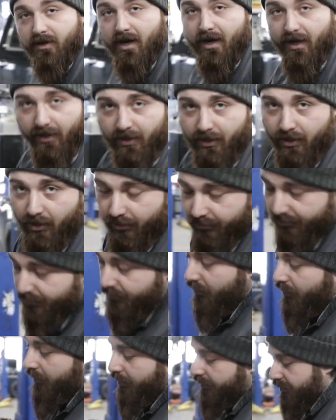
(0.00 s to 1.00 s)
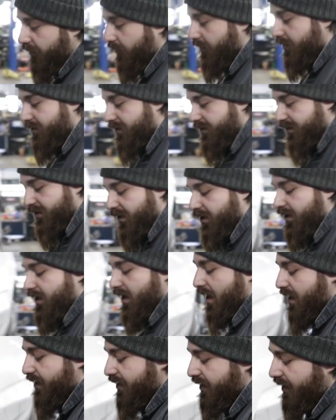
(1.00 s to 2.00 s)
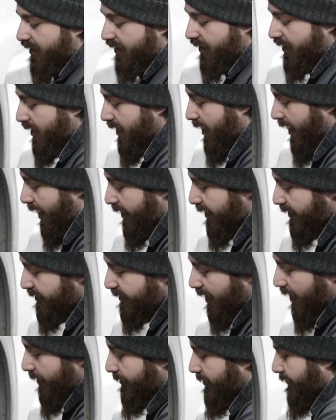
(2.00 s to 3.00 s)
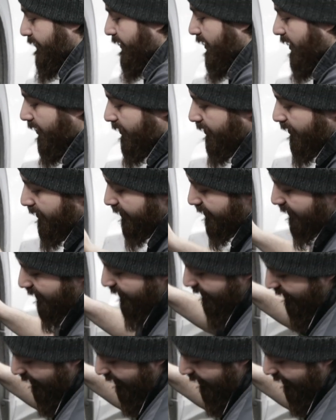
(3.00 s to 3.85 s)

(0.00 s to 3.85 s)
right, So it's always just a good idea anytime the vehicle is in